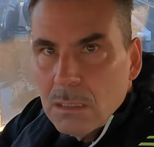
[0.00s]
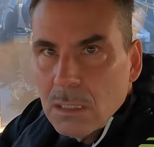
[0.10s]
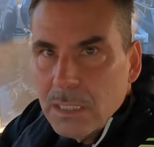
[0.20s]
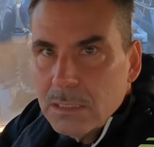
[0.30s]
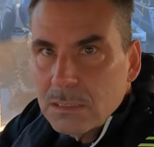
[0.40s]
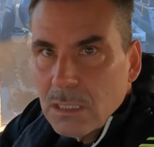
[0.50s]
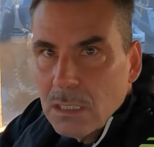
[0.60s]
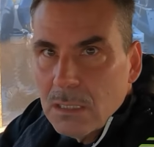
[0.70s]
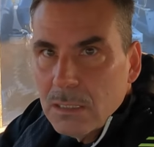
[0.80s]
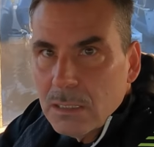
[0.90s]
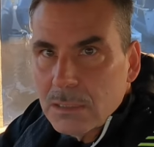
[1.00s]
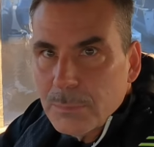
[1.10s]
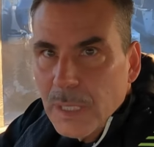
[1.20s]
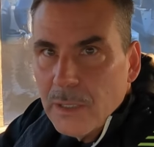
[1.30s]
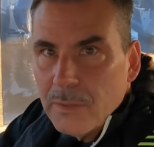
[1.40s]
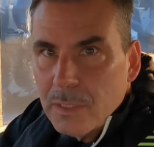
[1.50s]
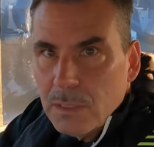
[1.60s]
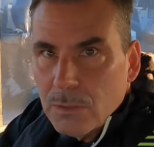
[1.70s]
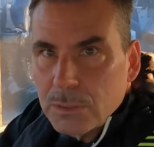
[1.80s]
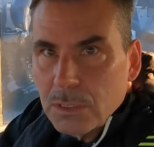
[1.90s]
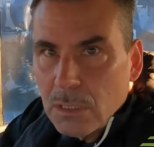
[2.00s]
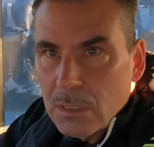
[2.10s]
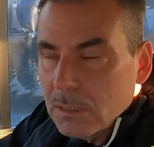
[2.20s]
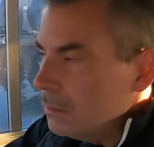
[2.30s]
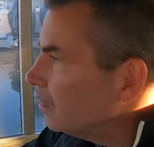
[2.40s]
late start is better than no start.